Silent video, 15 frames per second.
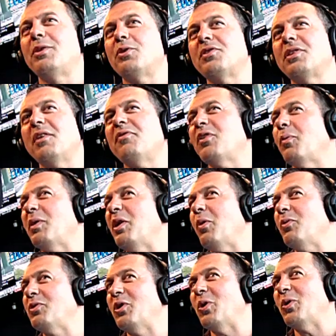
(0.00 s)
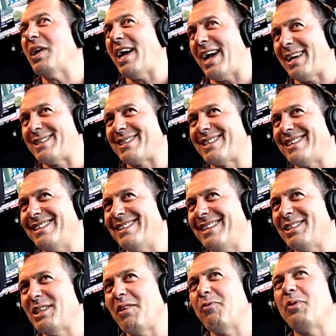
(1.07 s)
but there's stuff that we don't know to ask. Right.
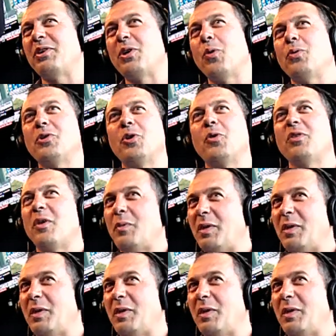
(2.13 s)
The stuff we don't know